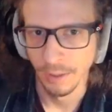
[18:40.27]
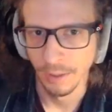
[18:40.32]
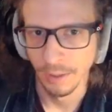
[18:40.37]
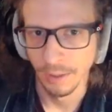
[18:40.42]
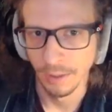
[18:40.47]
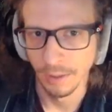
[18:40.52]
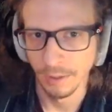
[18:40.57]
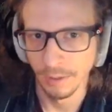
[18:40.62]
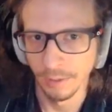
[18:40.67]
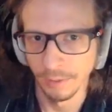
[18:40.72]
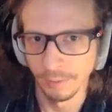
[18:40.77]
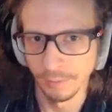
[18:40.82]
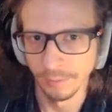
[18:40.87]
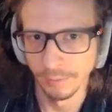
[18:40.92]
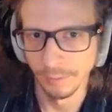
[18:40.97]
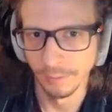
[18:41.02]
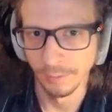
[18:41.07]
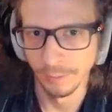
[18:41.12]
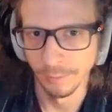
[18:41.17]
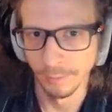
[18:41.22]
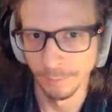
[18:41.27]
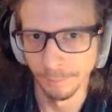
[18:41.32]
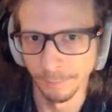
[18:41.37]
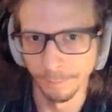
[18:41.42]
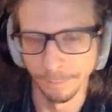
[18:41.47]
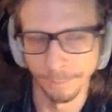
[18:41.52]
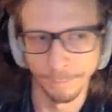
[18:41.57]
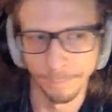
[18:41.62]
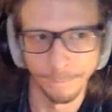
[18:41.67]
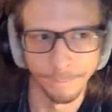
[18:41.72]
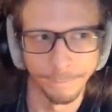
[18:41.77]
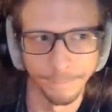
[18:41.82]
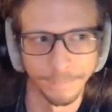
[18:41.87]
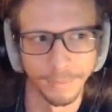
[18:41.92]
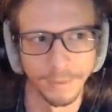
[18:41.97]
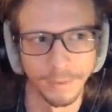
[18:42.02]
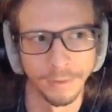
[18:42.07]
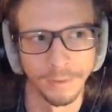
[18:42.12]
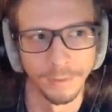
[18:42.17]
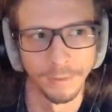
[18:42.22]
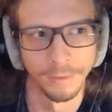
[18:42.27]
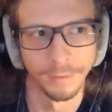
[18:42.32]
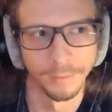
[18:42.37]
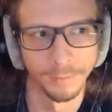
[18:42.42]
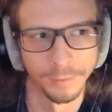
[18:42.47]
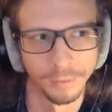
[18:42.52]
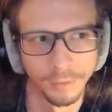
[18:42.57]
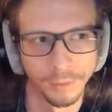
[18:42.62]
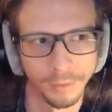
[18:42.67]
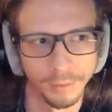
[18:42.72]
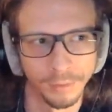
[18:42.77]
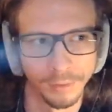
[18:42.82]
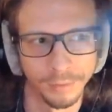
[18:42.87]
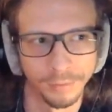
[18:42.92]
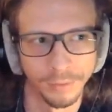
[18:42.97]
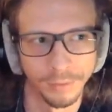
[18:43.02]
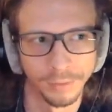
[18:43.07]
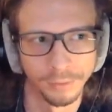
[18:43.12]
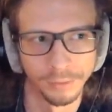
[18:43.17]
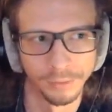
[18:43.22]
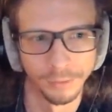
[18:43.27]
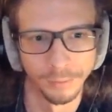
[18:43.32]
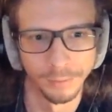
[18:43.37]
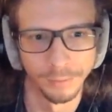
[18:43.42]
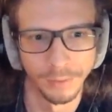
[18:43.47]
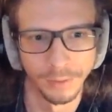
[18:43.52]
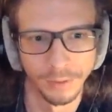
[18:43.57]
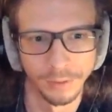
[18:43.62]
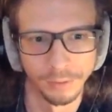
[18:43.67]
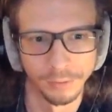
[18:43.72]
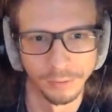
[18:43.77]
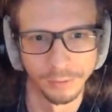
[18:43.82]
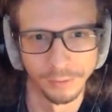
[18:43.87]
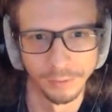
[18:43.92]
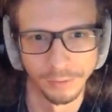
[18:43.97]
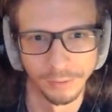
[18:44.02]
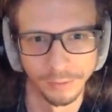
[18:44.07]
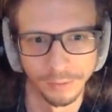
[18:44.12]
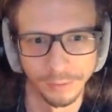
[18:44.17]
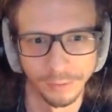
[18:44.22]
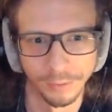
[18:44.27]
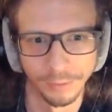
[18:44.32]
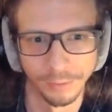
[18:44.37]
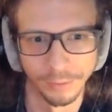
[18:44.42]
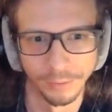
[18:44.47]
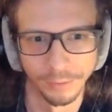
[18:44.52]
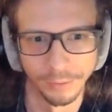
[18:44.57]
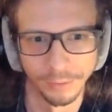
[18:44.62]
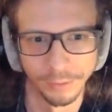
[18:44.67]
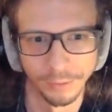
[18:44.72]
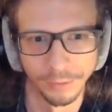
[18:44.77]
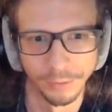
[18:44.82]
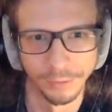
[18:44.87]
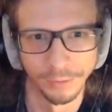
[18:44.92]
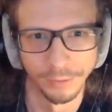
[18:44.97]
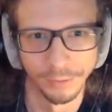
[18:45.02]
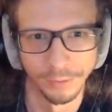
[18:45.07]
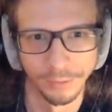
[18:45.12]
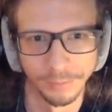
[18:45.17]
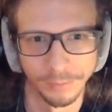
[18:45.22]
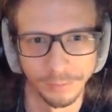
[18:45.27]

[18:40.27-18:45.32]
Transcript: And um, try refreshing the page. That's a little concerning there.